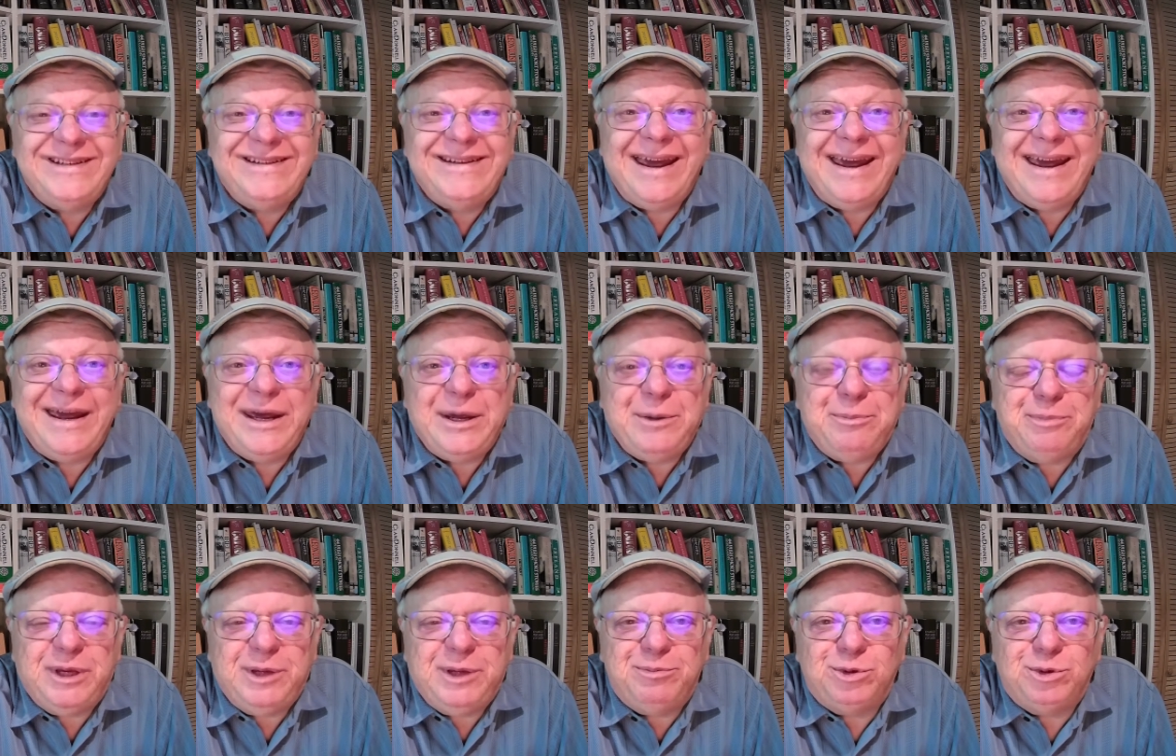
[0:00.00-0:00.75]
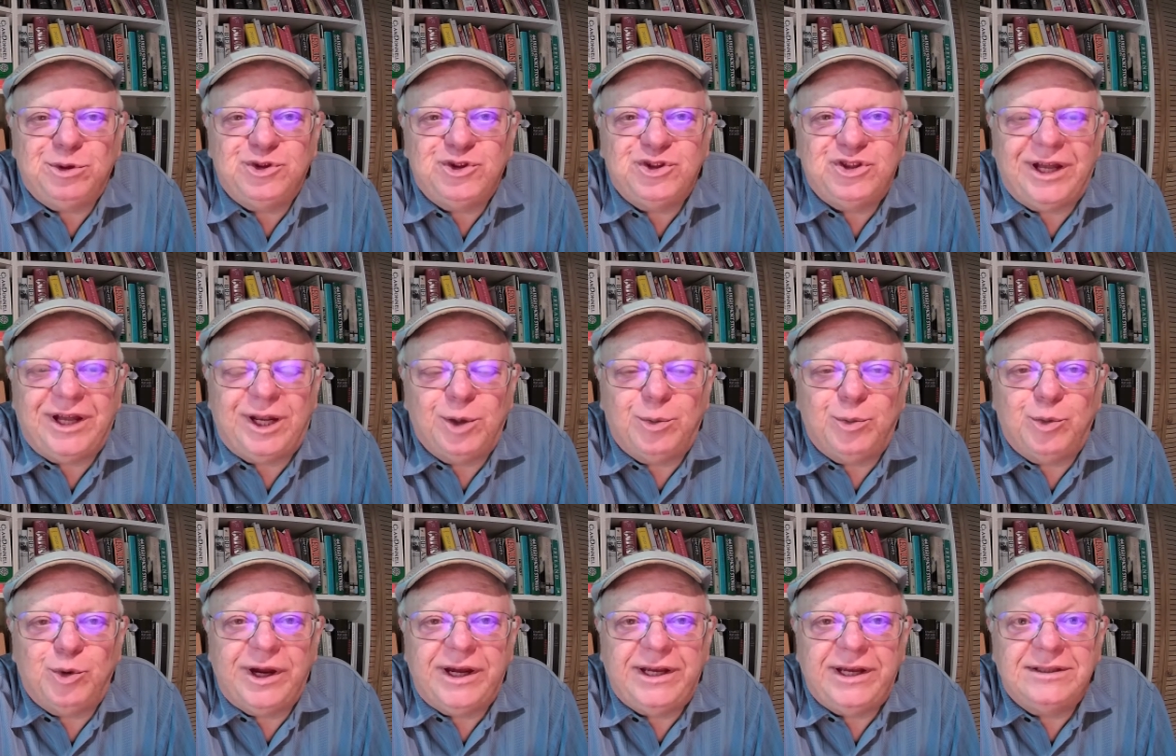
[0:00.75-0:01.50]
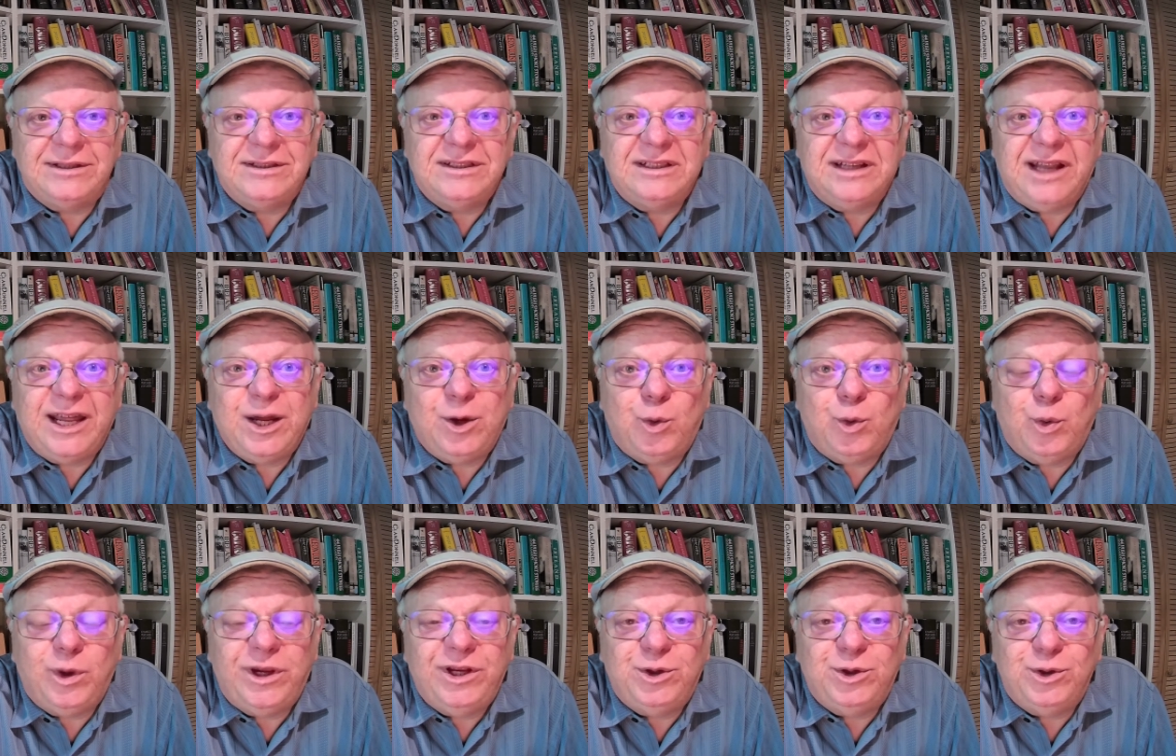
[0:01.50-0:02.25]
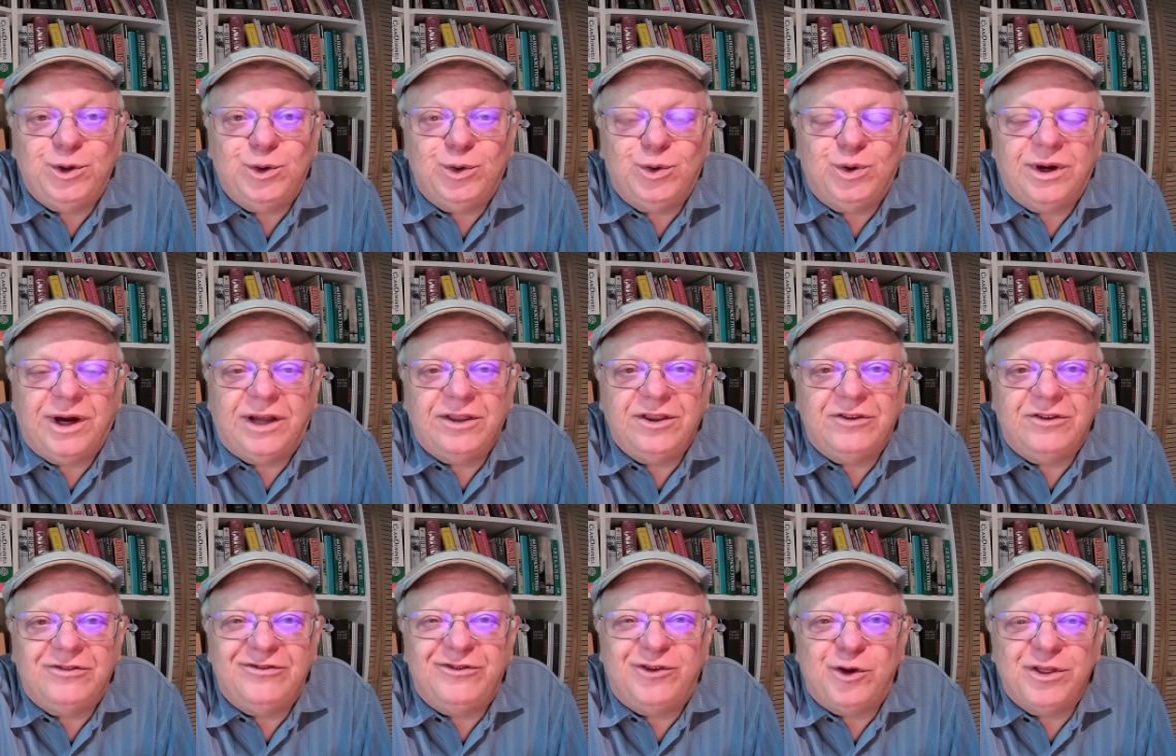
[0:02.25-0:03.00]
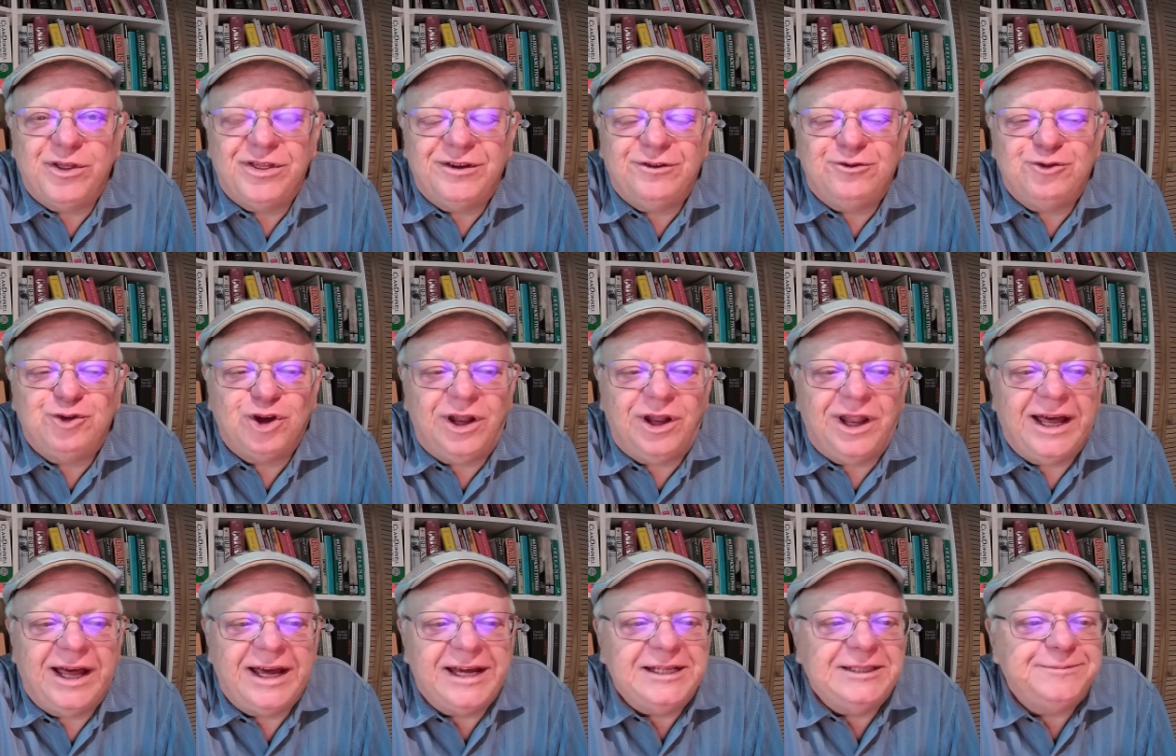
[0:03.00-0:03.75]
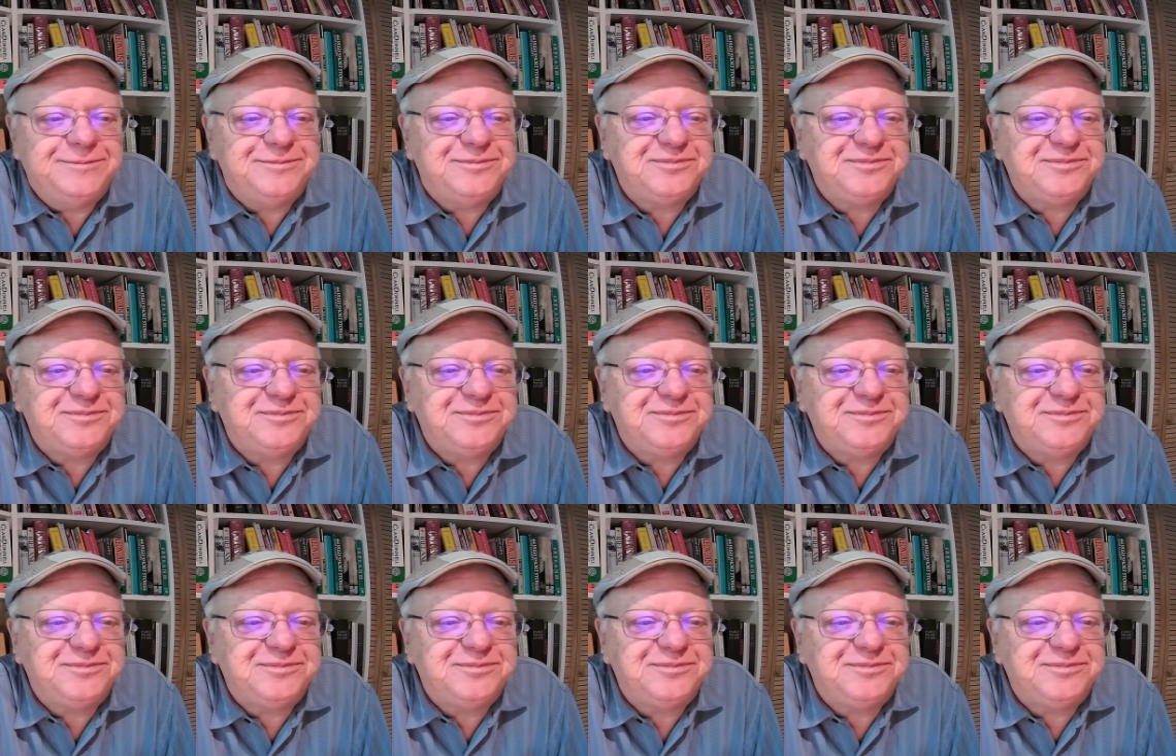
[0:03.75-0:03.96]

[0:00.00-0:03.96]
day people celebrate, like we do on the 4th of July.